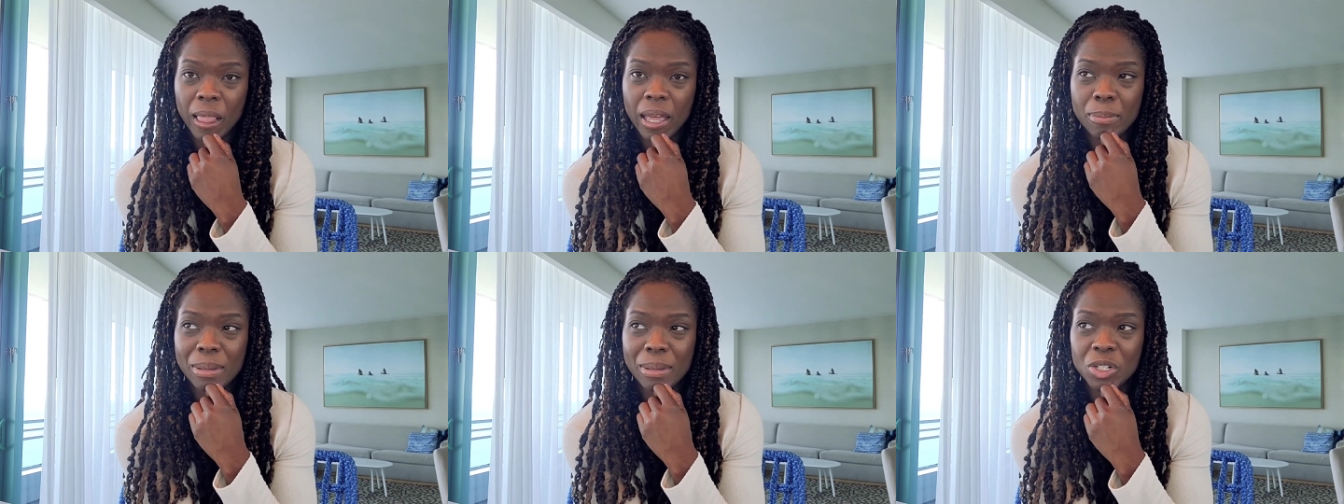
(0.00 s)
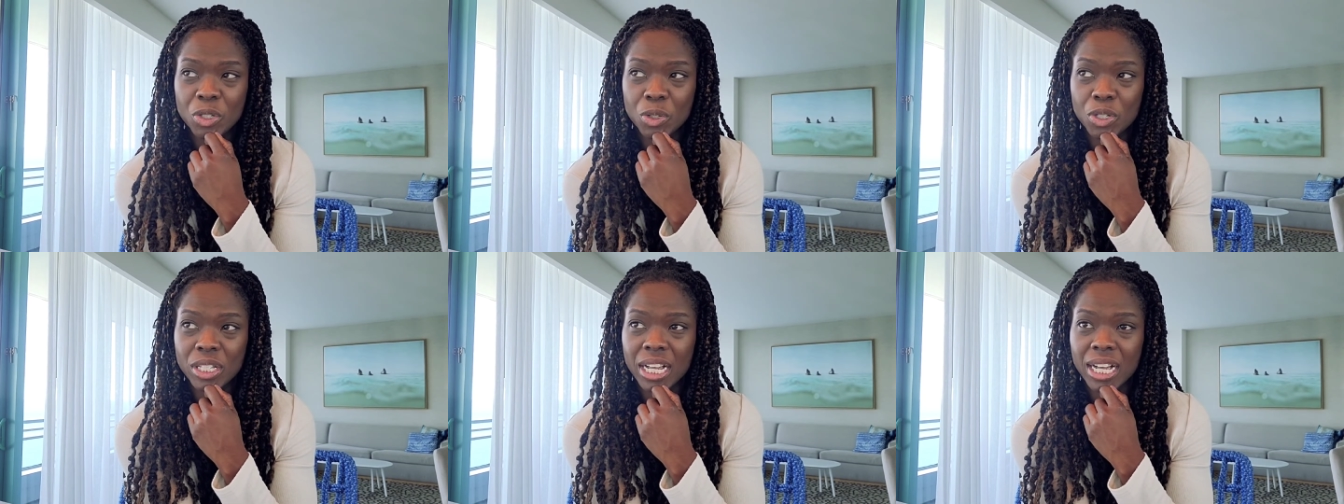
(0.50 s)
and make
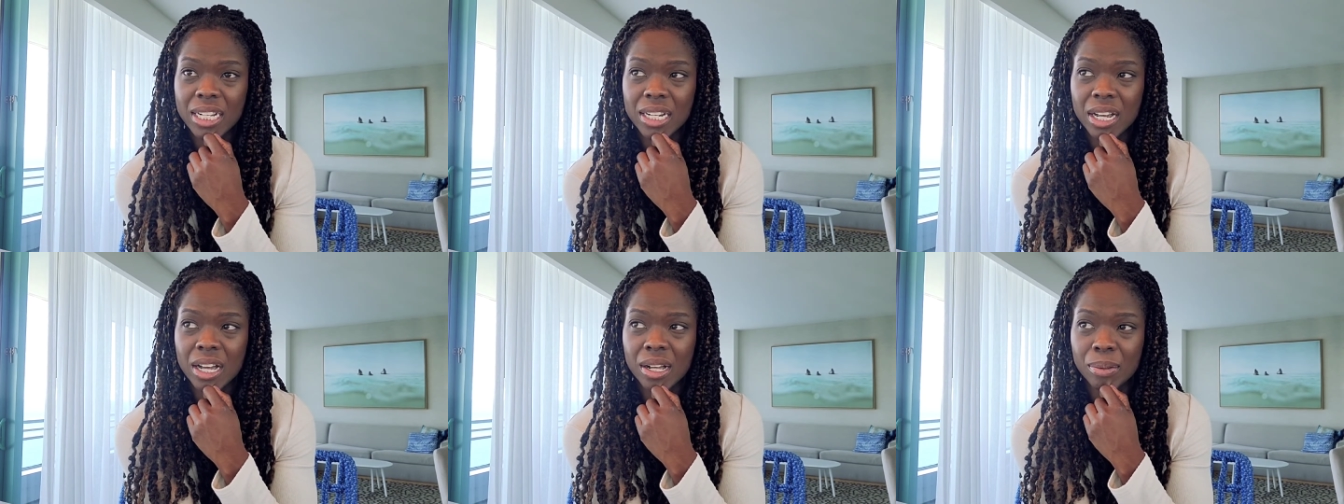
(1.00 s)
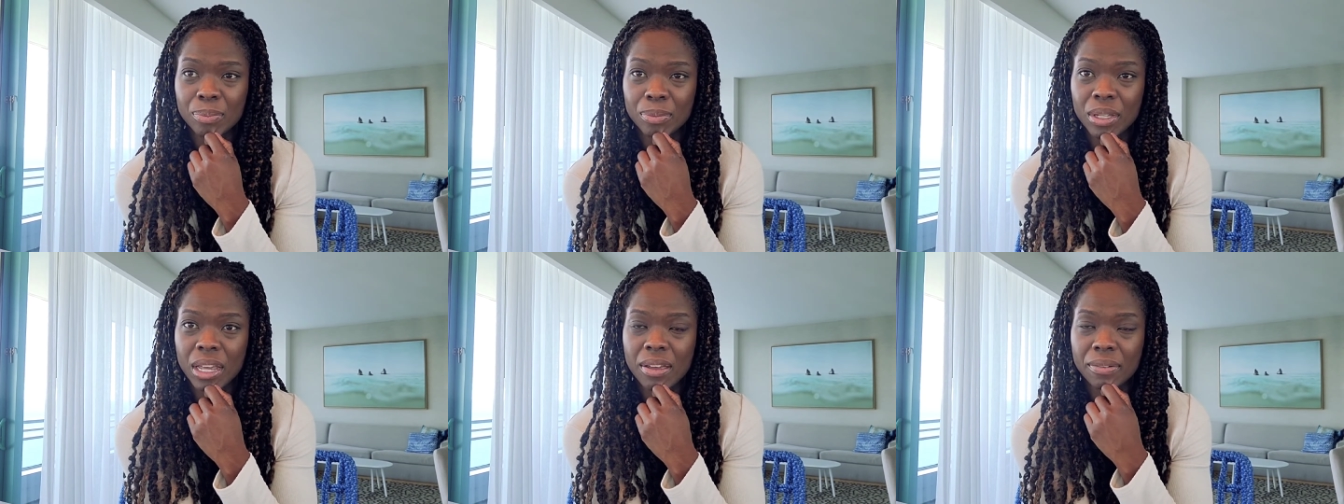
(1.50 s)
sure that um,
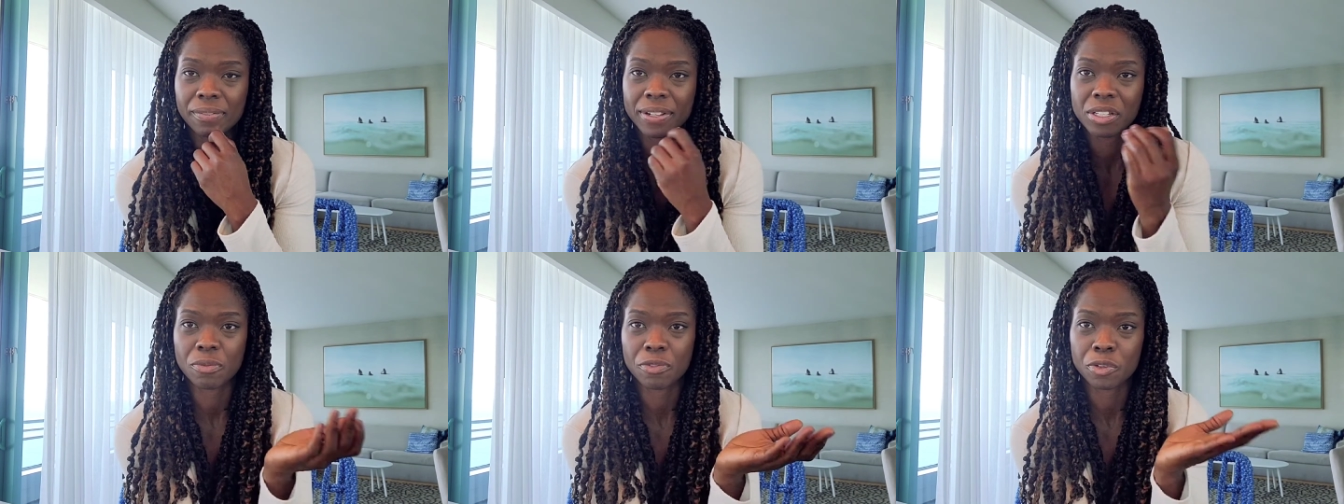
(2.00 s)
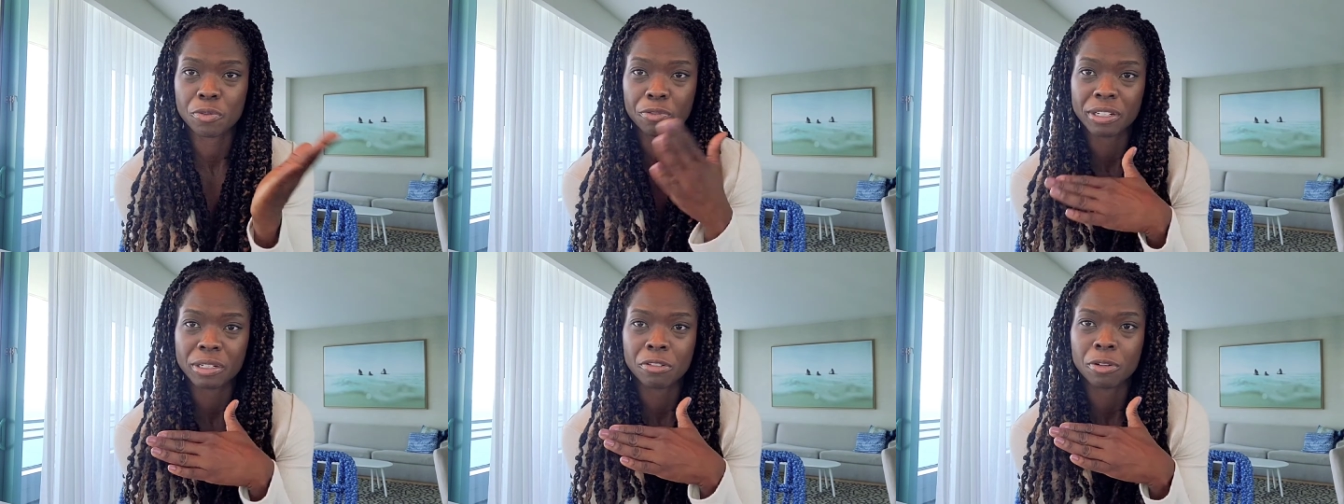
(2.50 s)
if it's a few weeks
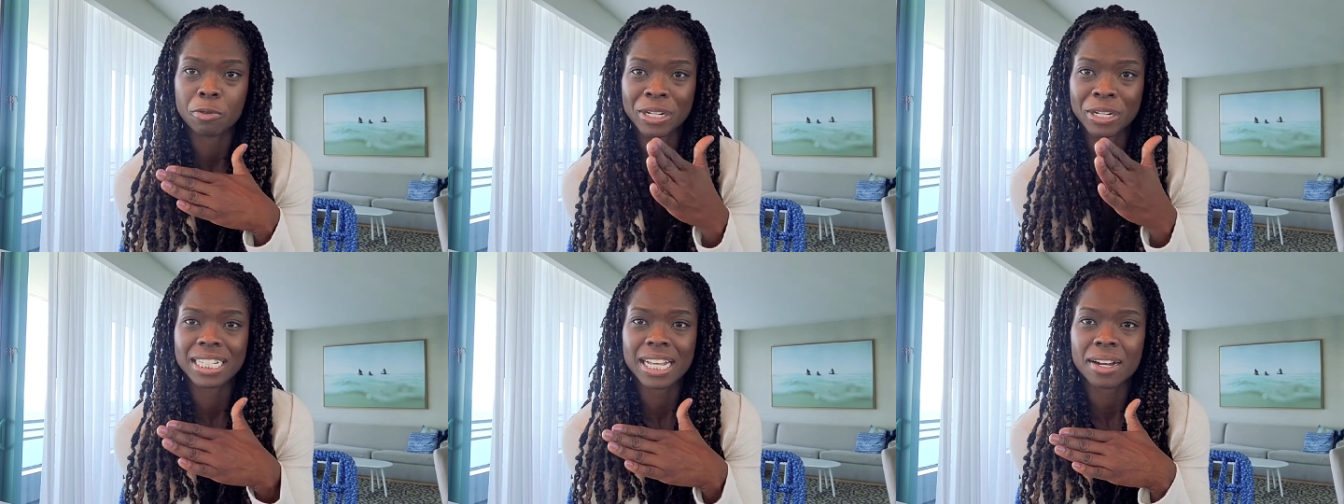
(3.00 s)
mm.